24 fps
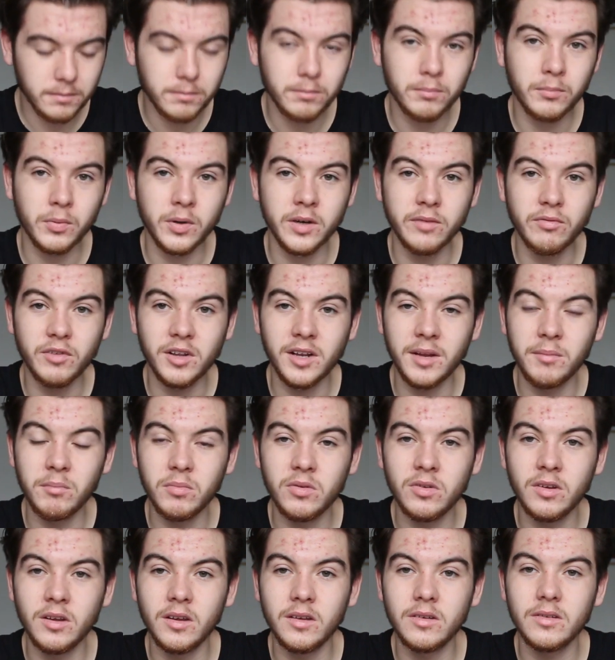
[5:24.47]
brief
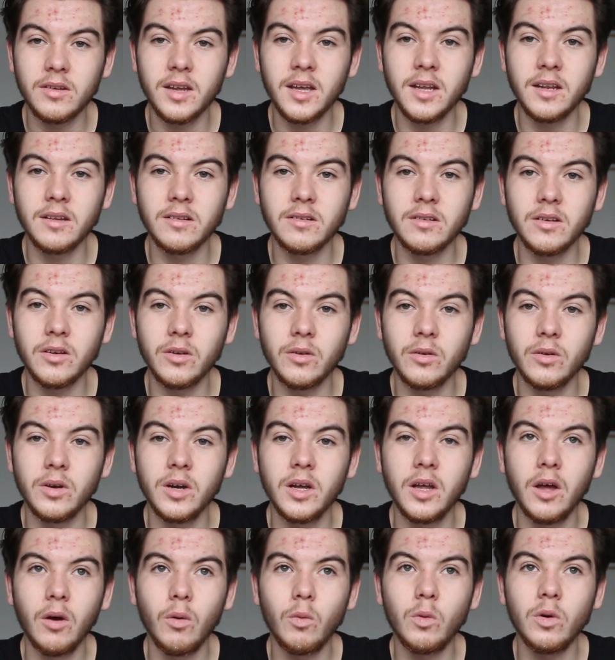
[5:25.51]
glimpses into
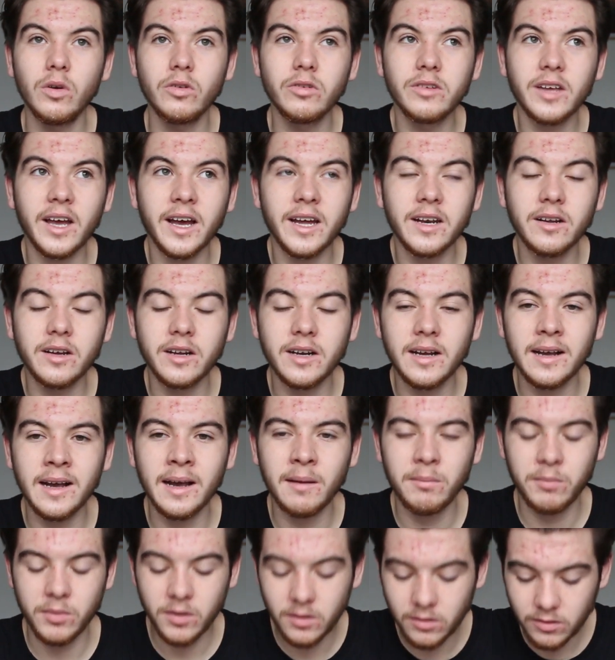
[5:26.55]
what's kind of going to
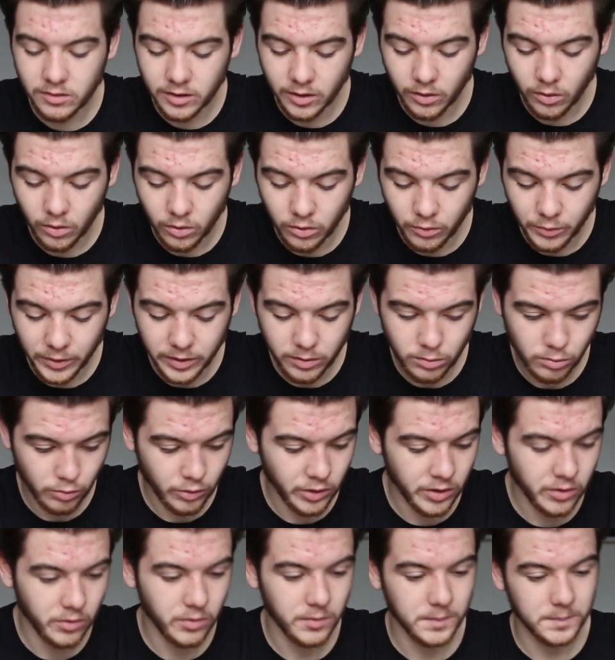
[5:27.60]
happen. So all the way
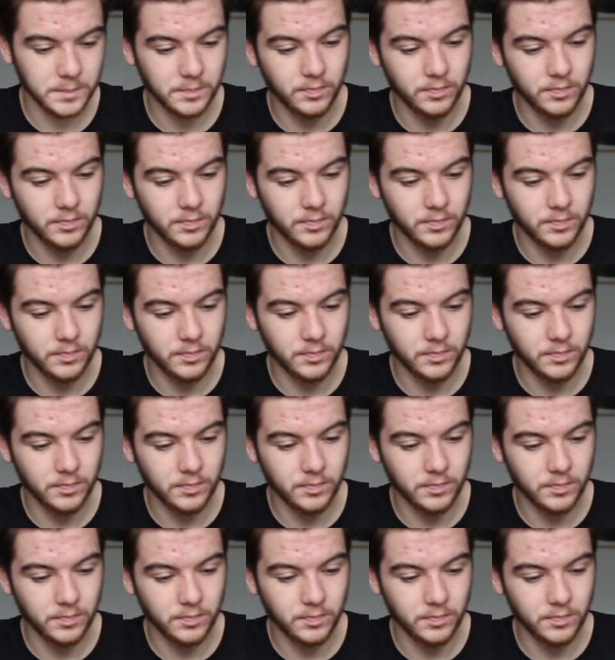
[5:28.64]
through